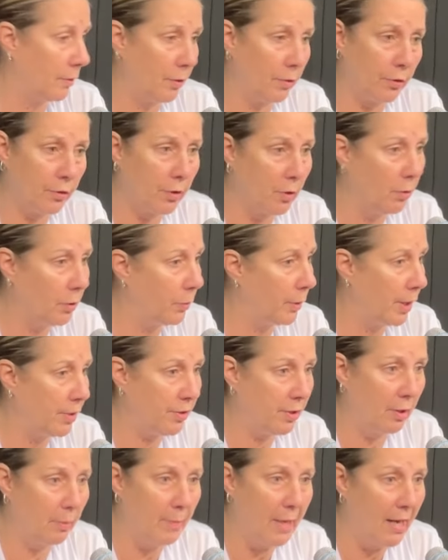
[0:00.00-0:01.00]
There's no
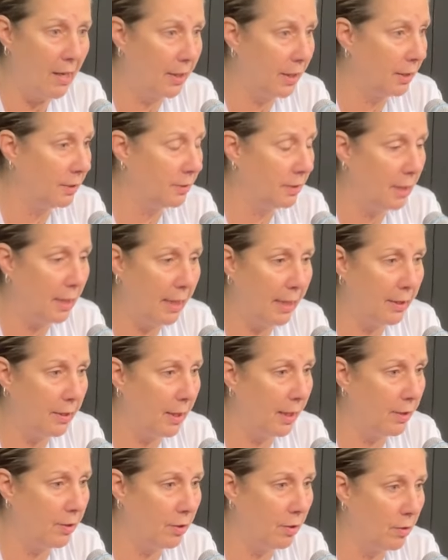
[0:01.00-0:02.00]
question about it.
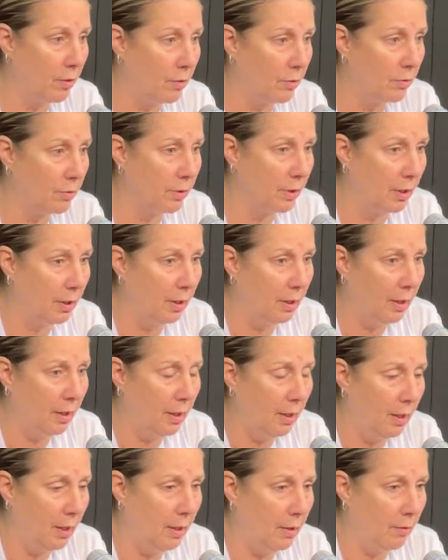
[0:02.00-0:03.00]
I know
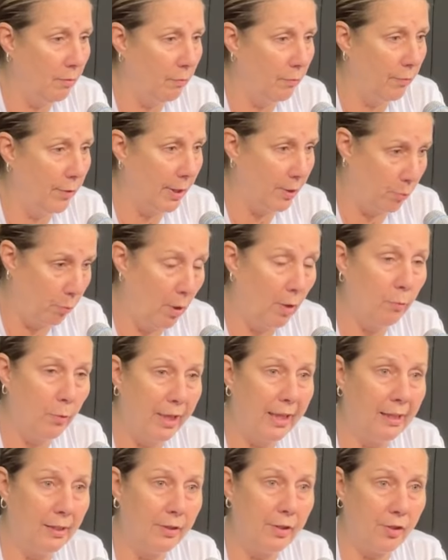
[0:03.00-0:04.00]
it's what
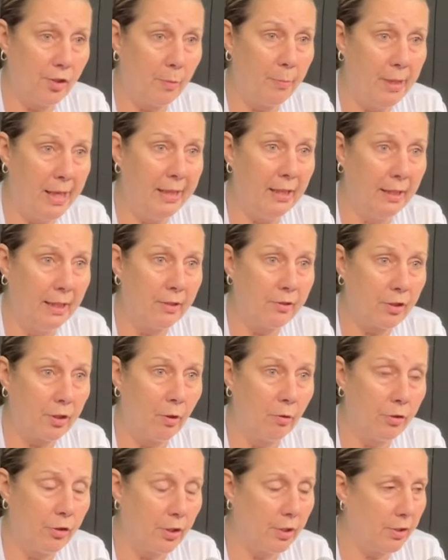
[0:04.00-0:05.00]
we anticipated as
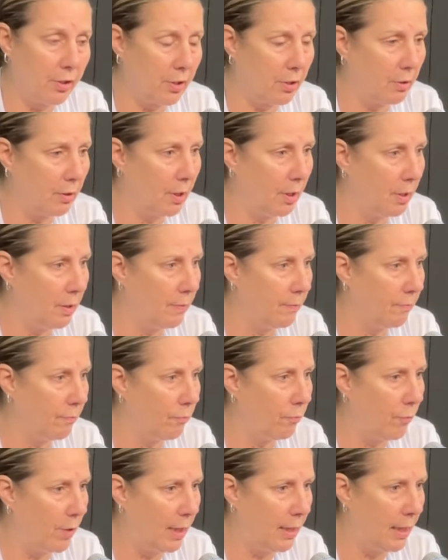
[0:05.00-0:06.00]
coaches,
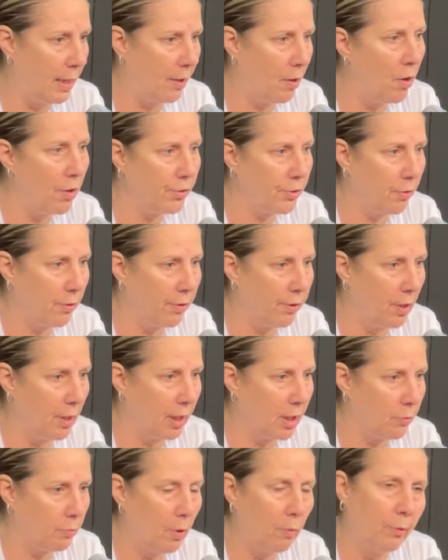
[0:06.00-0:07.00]
and I also thought
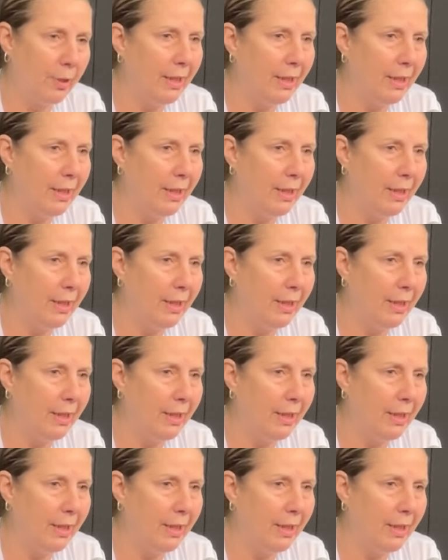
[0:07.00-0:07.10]
it's what we